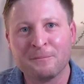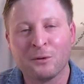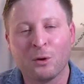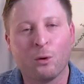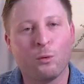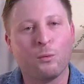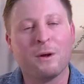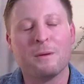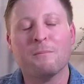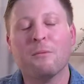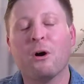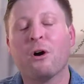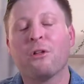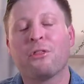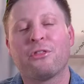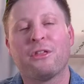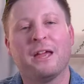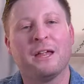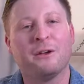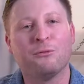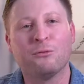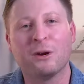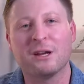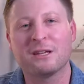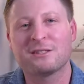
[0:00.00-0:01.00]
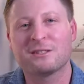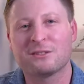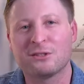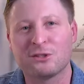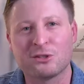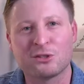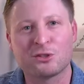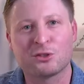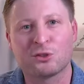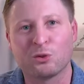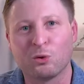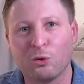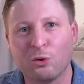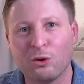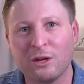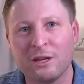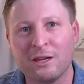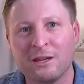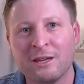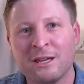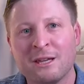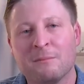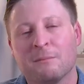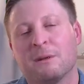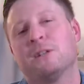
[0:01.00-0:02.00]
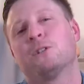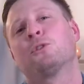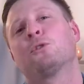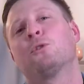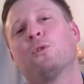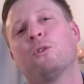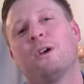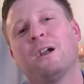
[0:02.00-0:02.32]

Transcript: or where moth and rust destroy, but